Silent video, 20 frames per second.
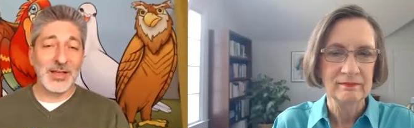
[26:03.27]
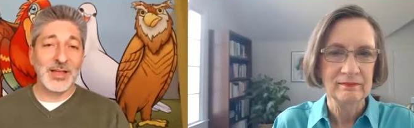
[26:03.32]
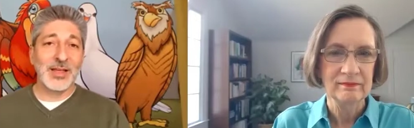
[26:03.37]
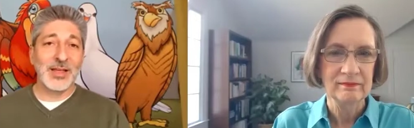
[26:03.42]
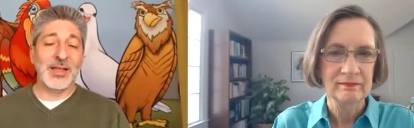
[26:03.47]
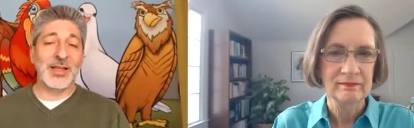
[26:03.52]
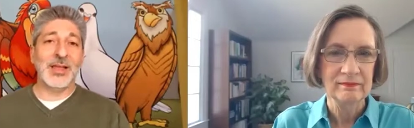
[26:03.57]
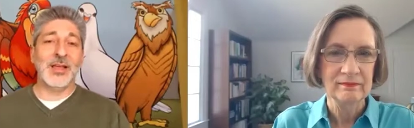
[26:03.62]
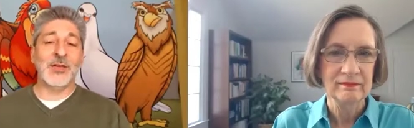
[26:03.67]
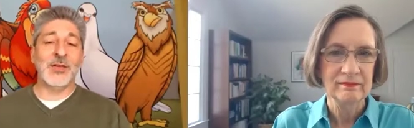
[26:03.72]

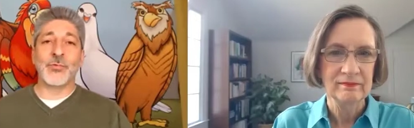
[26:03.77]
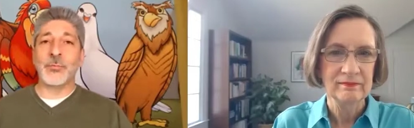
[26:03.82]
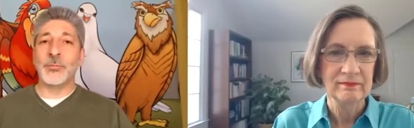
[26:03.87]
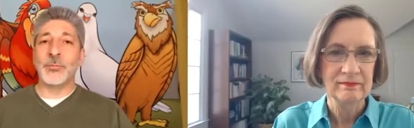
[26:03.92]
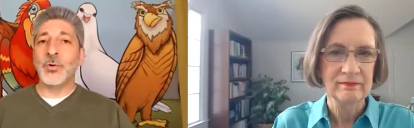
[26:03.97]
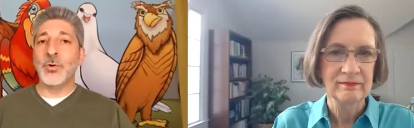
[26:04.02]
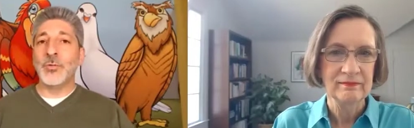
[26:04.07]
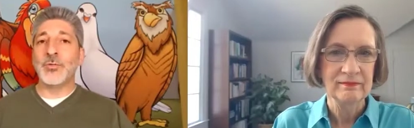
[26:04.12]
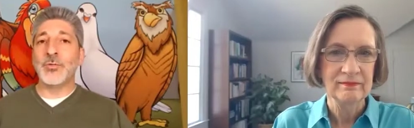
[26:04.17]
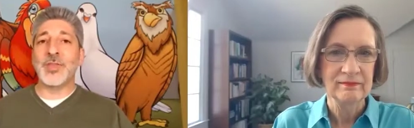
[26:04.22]
Speaker 1: it
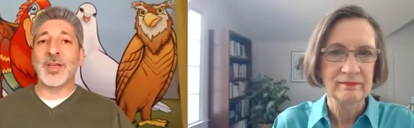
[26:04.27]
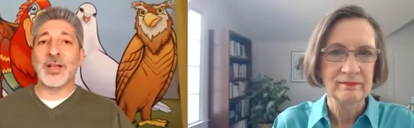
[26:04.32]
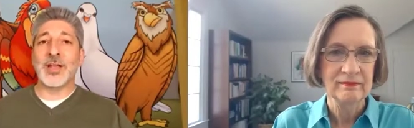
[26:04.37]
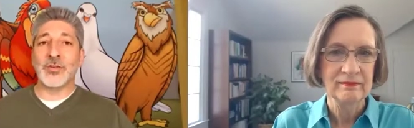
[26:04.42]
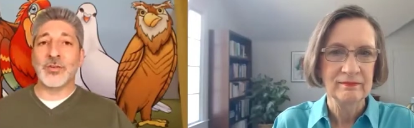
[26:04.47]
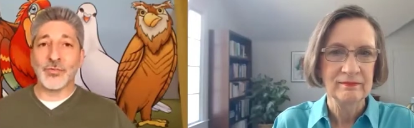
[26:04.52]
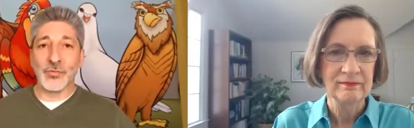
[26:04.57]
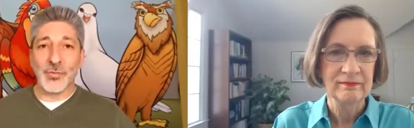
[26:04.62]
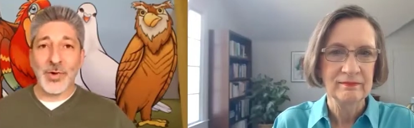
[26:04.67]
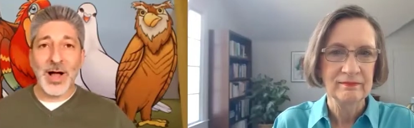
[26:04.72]
removes that
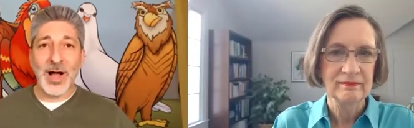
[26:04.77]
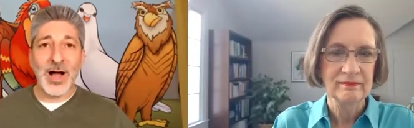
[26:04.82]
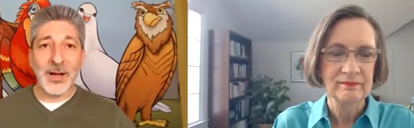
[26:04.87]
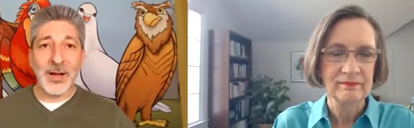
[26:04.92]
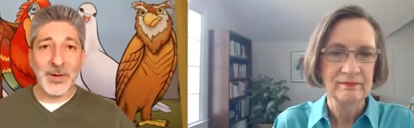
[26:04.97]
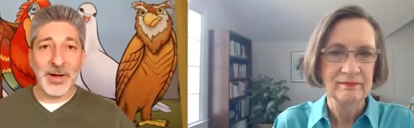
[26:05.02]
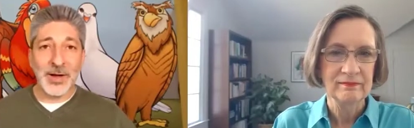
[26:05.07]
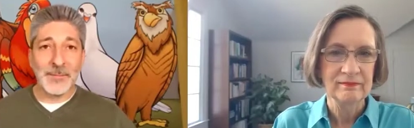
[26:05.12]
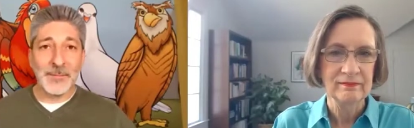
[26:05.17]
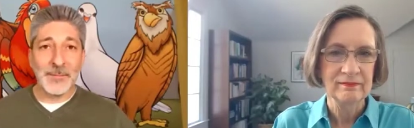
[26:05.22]

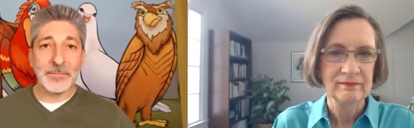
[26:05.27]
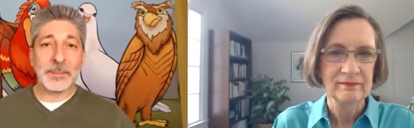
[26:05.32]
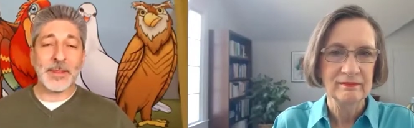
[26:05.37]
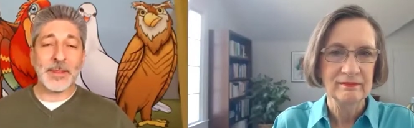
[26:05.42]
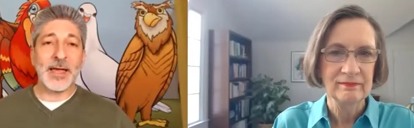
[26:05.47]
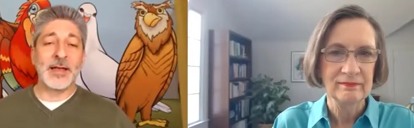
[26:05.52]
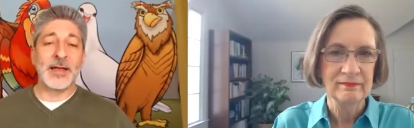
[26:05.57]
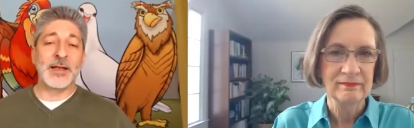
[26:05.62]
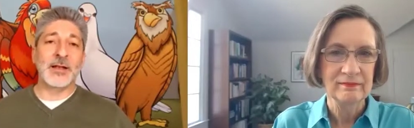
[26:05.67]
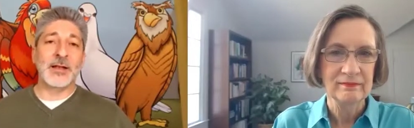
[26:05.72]
drama,
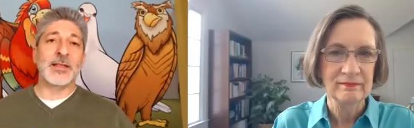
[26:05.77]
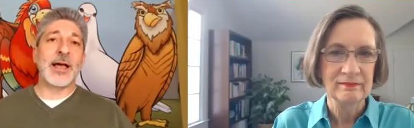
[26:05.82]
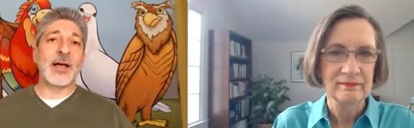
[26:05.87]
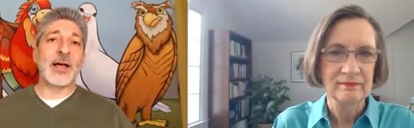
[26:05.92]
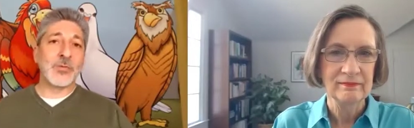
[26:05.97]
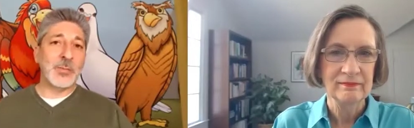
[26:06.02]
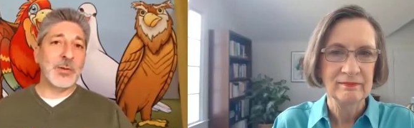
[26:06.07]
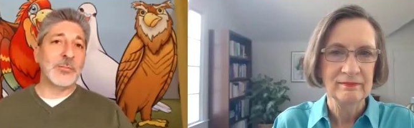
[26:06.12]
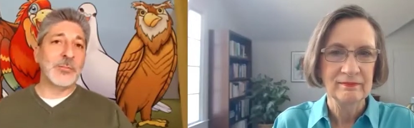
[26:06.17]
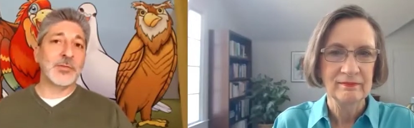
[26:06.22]
and it
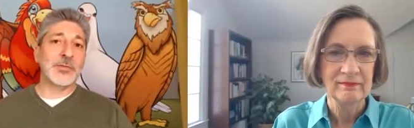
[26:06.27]
allows people